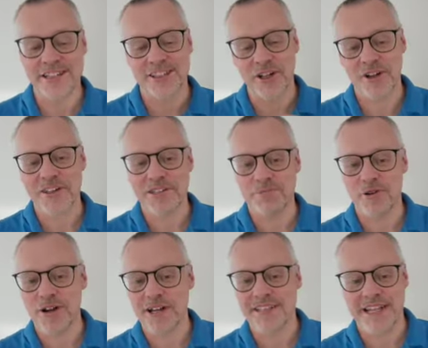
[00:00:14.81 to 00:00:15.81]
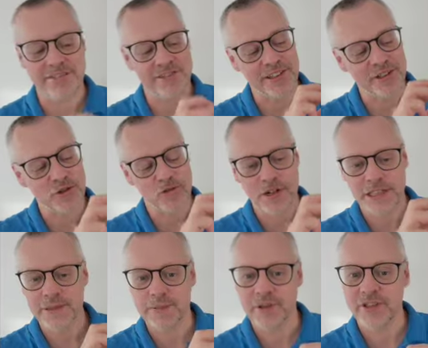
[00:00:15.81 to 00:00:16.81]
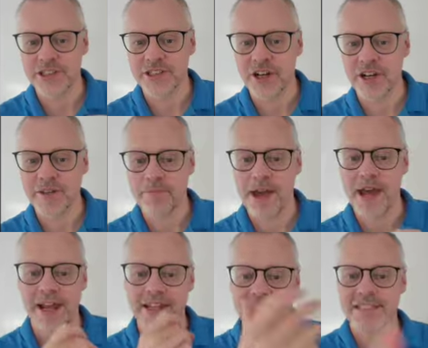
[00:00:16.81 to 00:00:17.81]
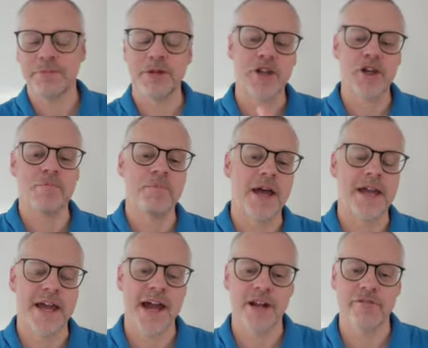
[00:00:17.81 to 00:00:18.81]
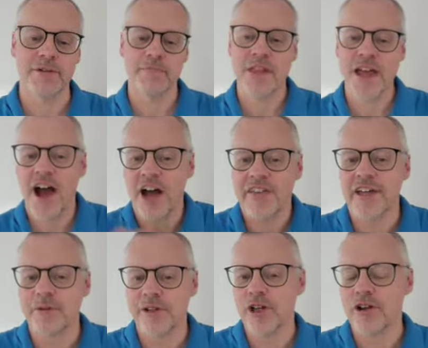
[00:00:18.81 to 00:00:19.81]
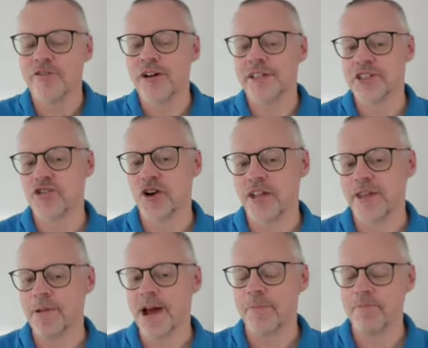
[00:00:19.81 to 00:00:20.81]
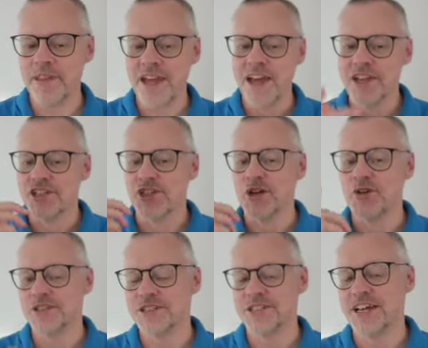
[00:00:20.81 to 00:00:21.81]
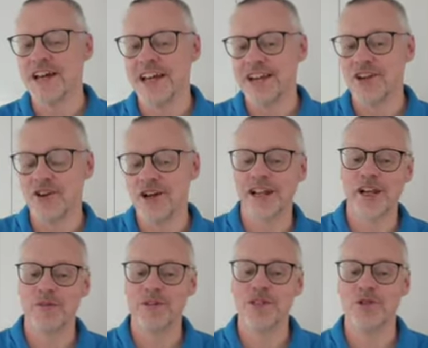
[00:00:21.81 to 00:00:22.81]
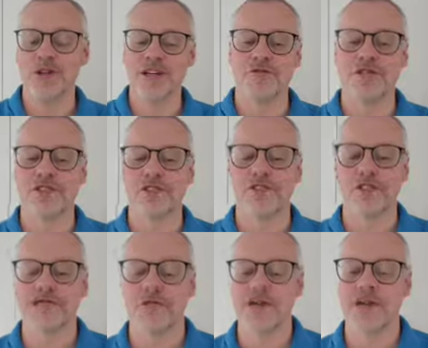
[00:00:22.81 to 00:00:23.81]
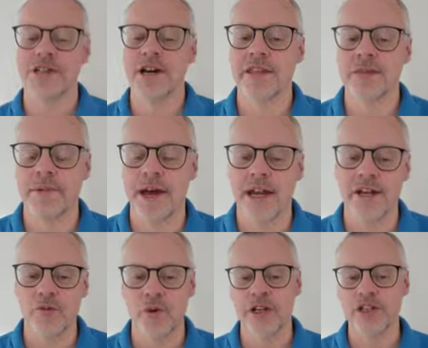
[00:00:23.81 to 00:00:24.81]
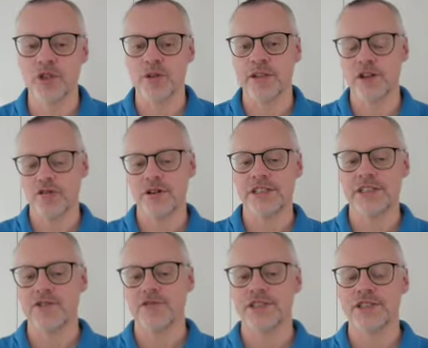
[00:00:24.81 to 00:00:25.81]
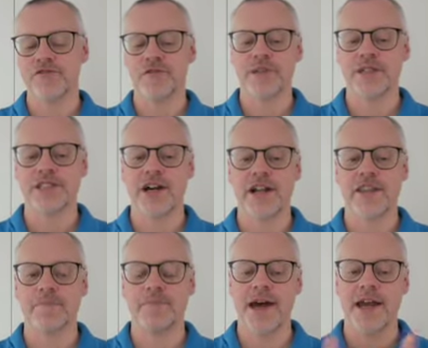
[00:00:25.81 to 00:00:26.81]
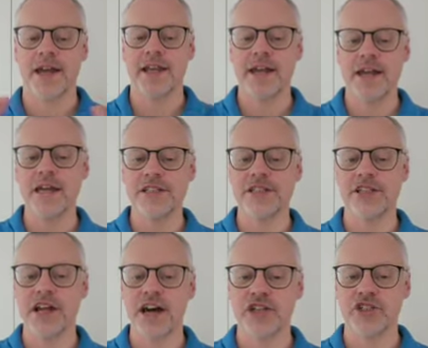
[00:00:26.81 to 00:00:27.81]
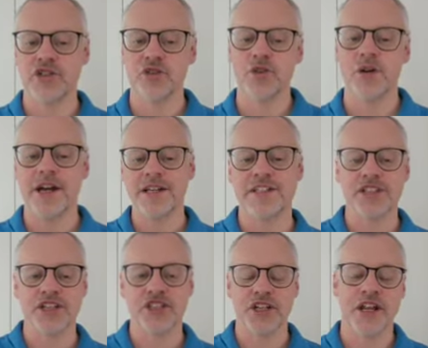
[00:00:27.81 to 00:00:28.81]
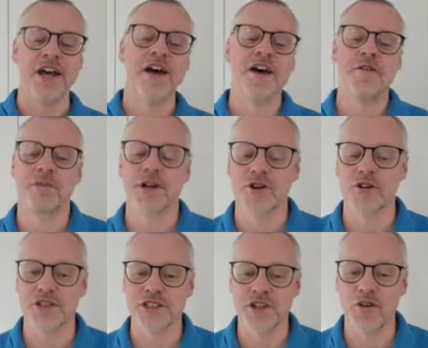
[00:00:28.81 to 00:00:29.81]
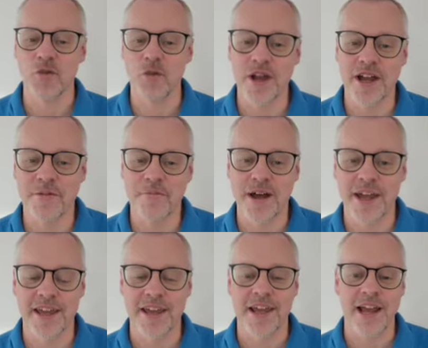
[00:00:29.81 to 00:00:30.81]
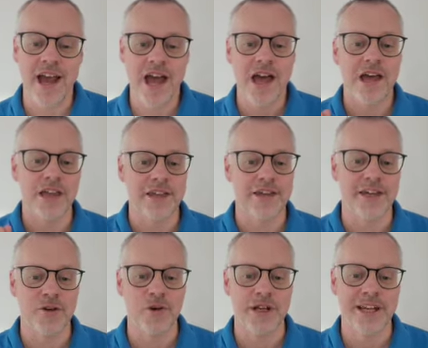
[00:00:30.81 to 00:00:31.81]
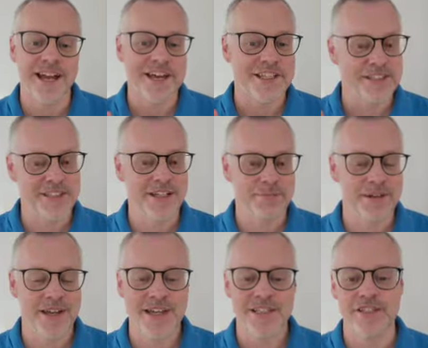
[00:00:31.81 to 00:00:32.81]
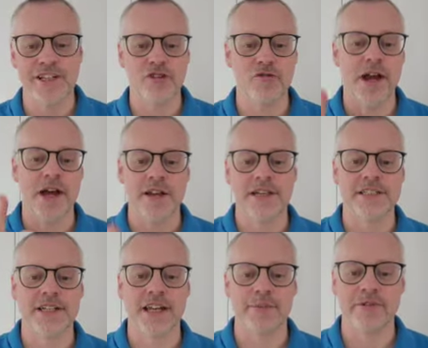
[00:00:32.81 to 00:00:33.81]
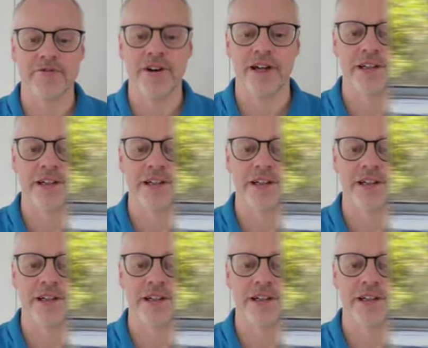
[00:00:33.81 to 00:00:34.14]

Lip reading: A lot of these products have a little recipe on the side of the packet, something you can make out of it. I think it'd be a lot of fun to try them out. So today, not only are we doing Chris Cooks It from the Side of the Packet, we are doing Chris Cooks It from the Side of the Packet International Edition, because we are making Kiwi Dip. Stick around, it's going to be fun.